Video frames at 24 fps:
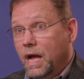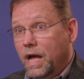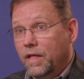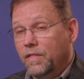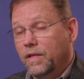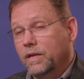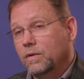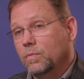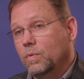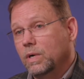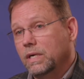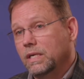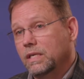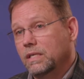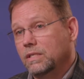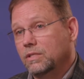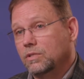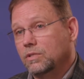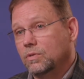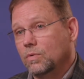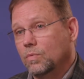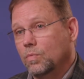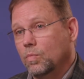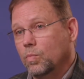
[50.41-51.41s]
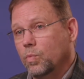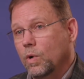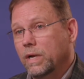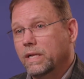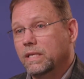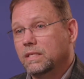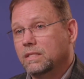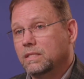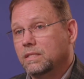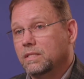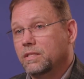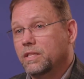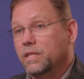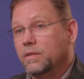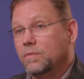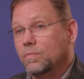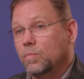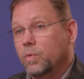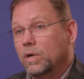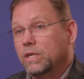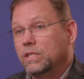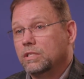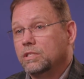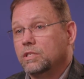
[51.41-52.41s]
I think what is what is the,
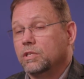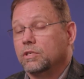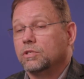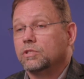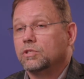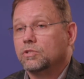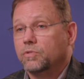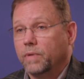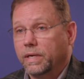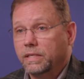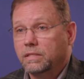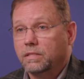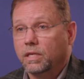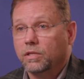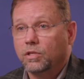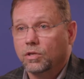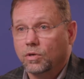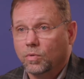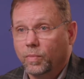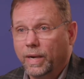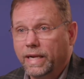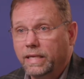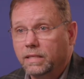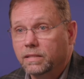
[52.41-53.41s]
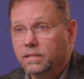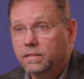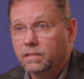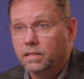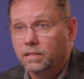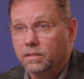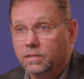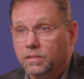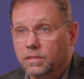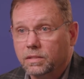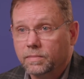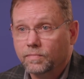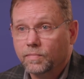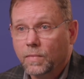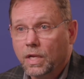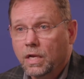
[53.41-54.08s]
what is their strengths and their weaknesses.